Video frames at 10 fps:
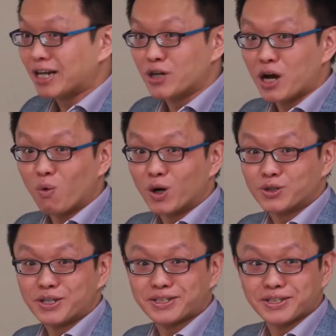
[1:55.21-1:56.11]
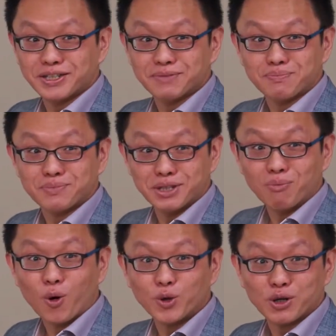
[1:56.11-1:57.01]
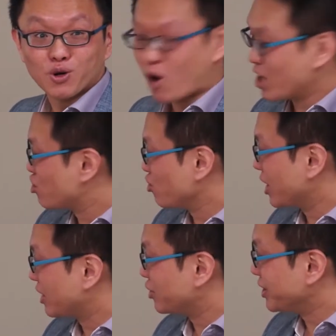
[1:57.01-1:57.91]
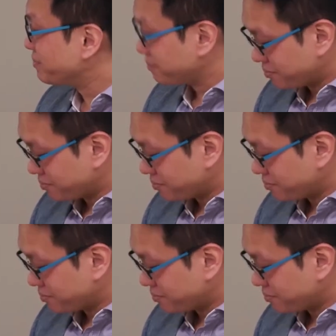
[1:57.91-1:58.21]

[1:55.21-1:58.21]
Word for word: Actually, I watched this in the, in the morning, quite good actually.